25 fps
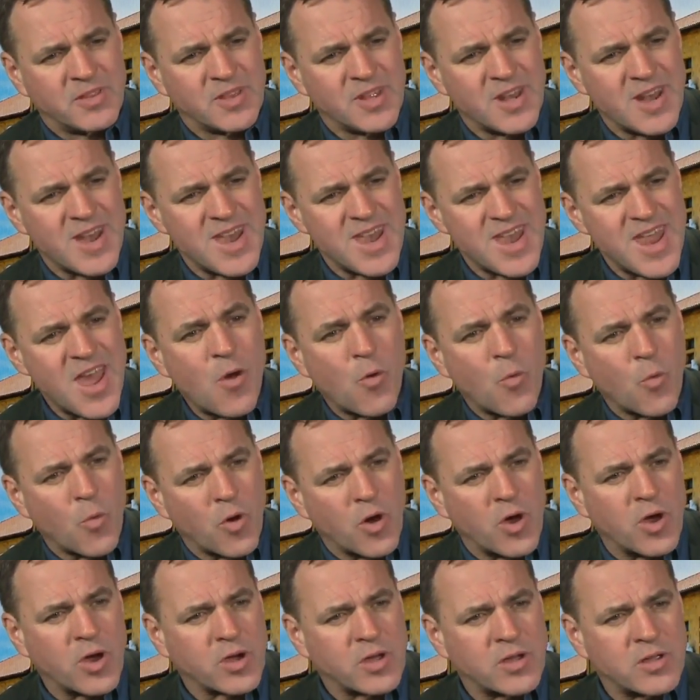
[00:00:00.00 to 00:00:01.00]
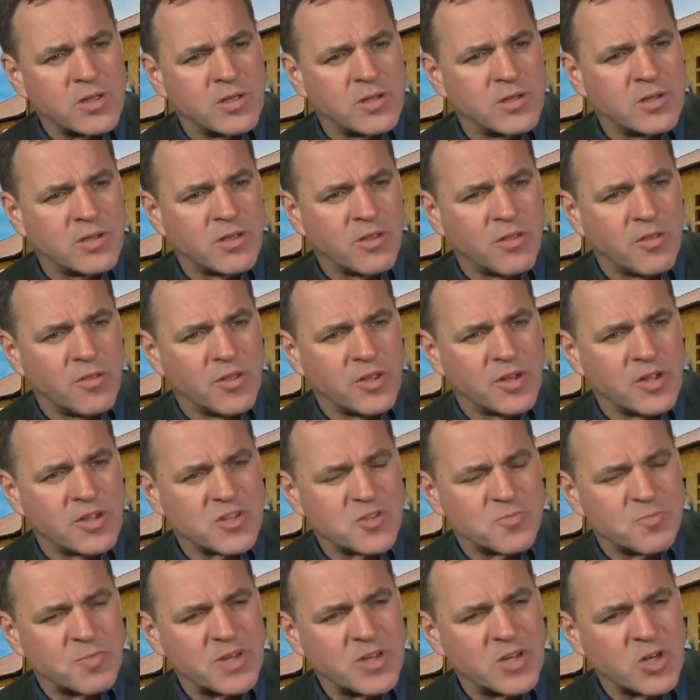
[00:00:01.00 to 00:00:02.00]
the network that
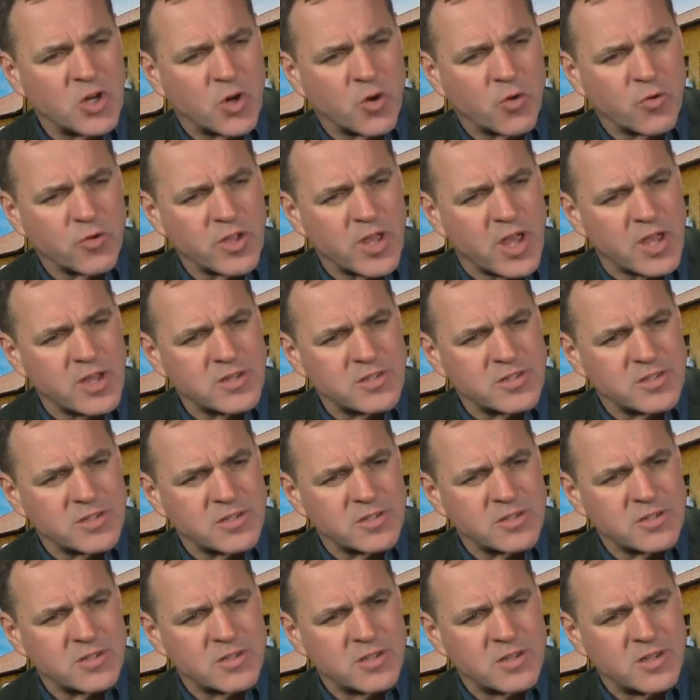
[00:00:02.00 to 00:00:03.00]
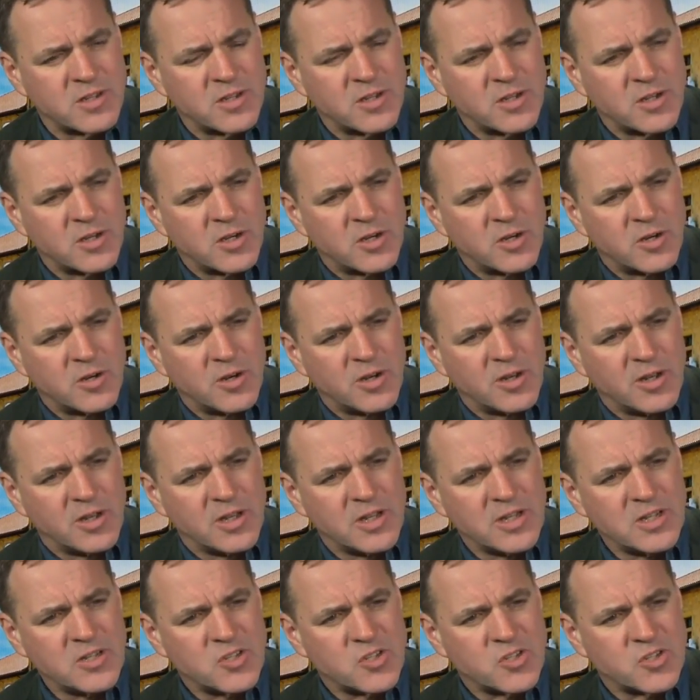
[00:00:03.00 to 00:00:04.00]
has been created
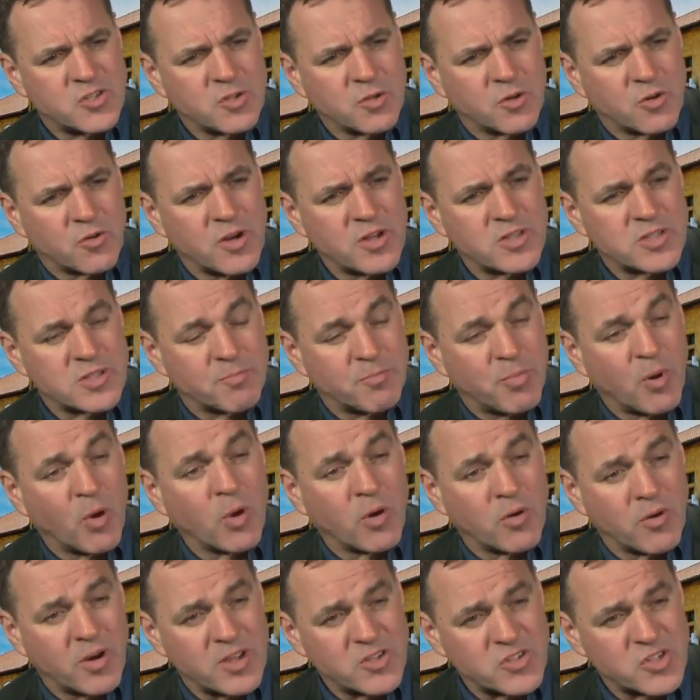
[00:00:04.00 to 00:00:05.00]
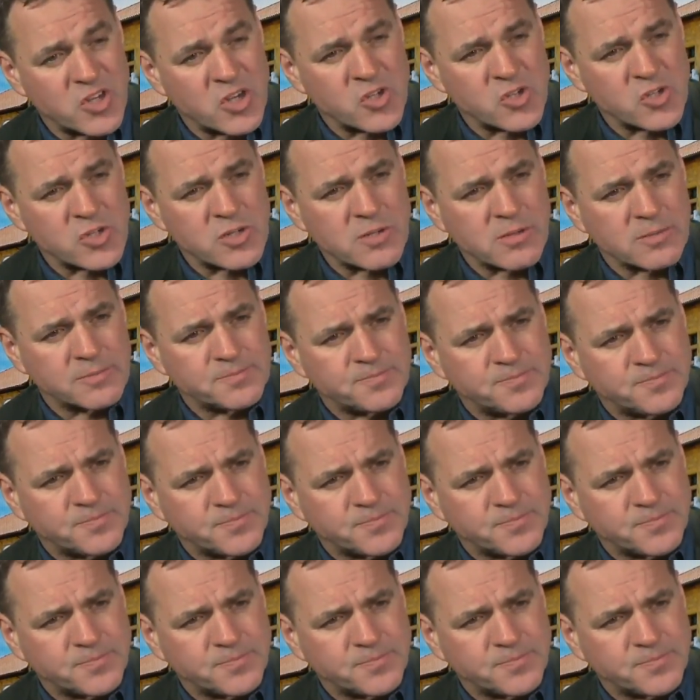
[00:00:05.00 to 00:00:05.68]
leads to greater polarization.